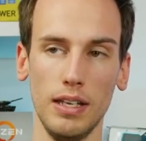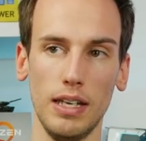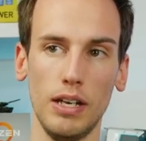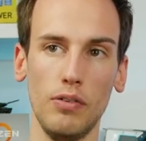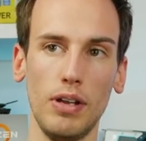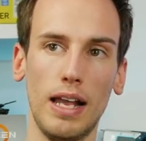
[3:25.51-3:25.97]

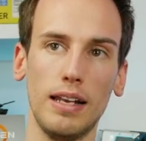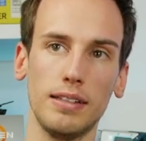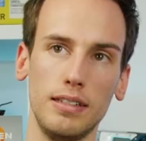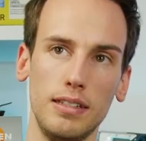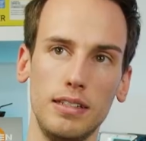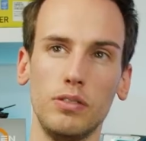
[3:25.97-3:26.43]
In
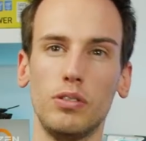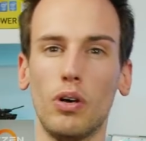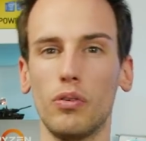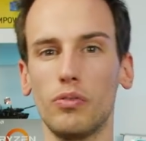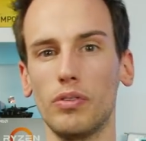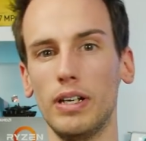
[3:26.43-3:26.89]
reality, you
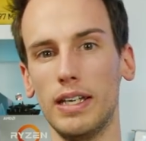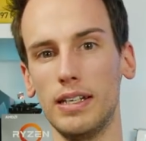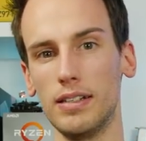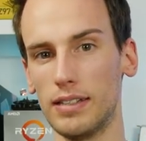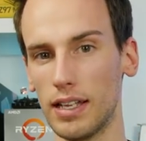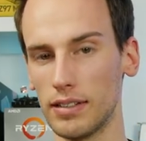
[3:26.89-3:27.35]
don't really
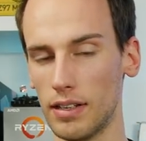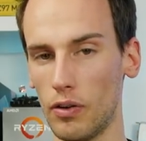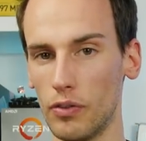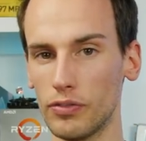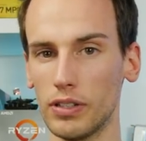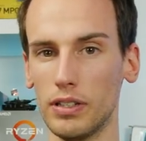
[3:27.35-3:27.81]
hit it that
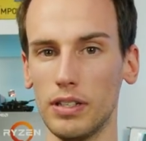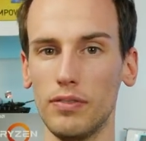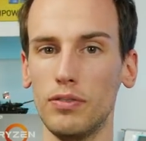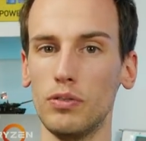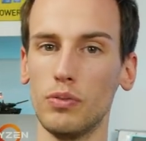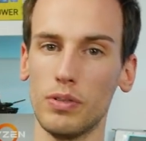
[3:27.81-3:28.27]
often.
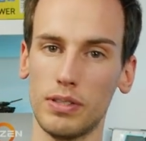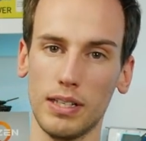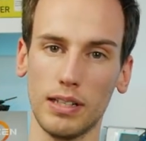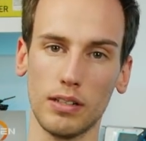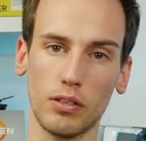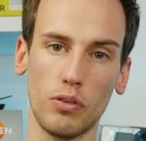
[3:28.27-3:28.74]
If you do a
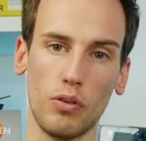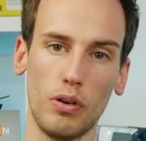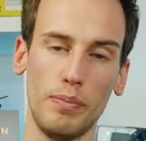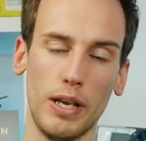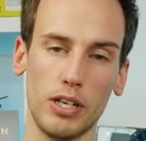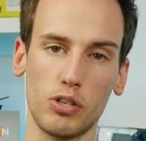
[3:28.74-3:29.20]
single
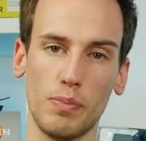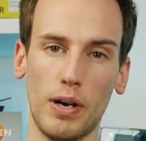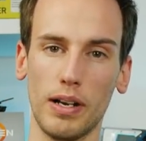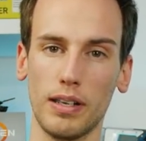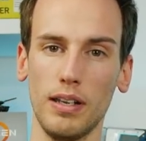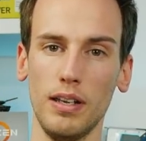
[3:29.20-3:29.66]
core
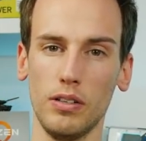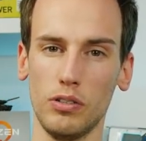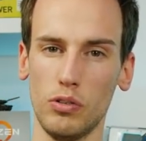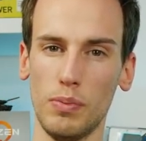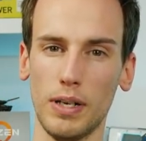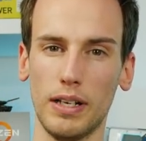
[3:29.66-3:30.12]
benchmark,
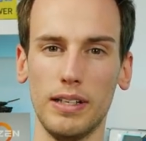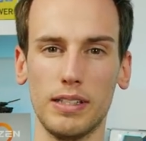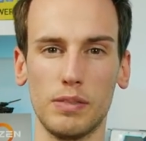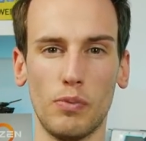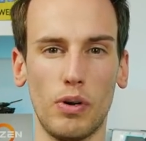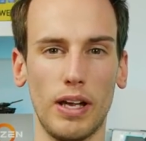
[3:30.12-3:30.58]
typically
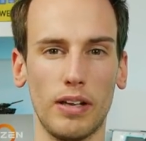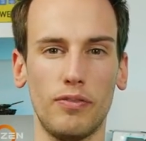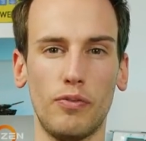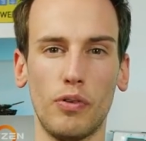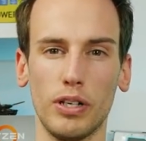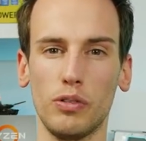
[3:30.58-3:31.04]
it's more like
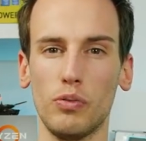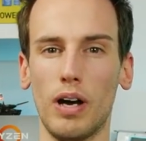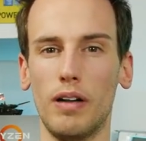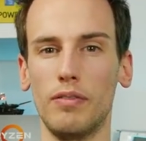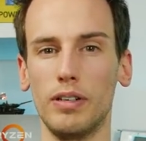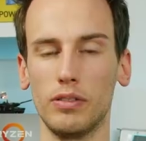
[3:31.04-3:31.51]

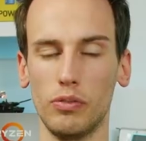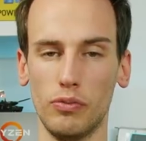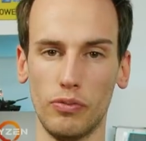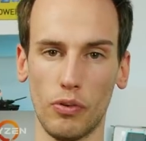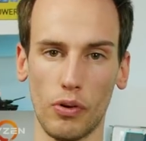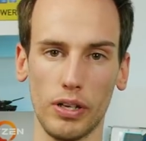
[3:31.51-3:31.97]
4200 to
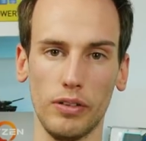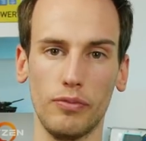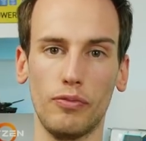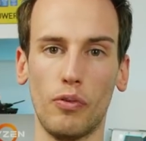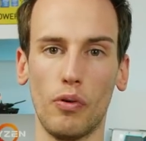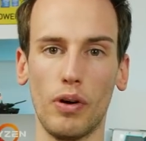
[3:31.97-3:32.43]

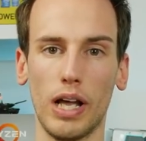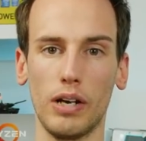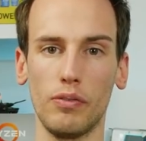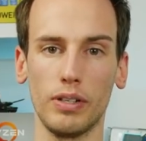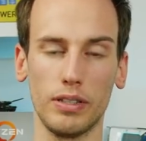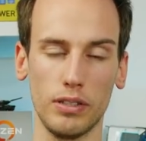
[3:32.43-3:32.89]

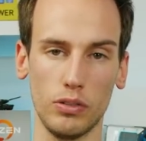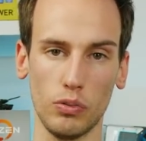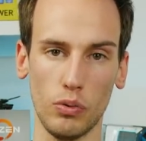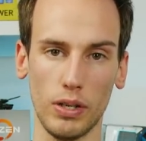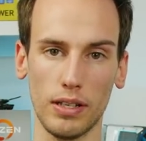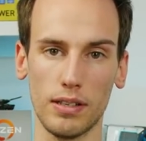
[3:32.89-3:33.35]
4400
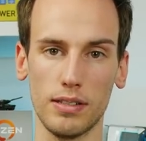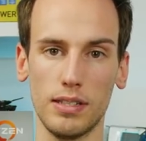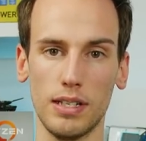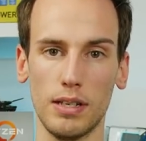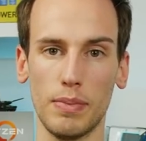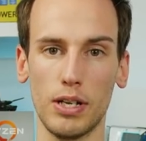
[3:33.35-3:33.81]
doing
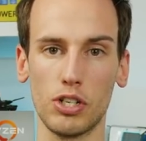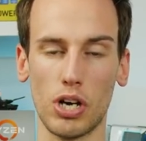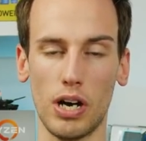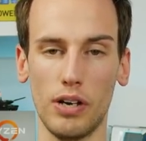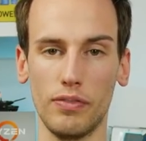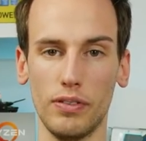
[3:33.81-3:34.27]

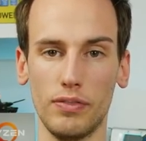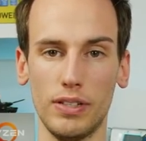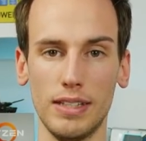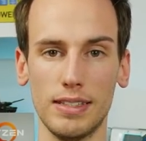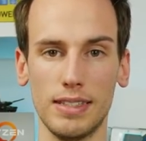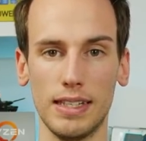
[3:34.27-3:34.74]
Cinebench
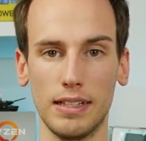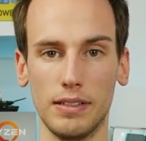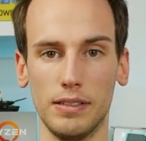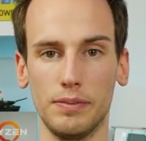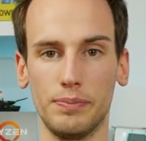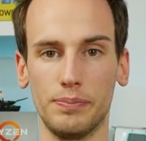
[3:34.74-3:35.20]
R15 single.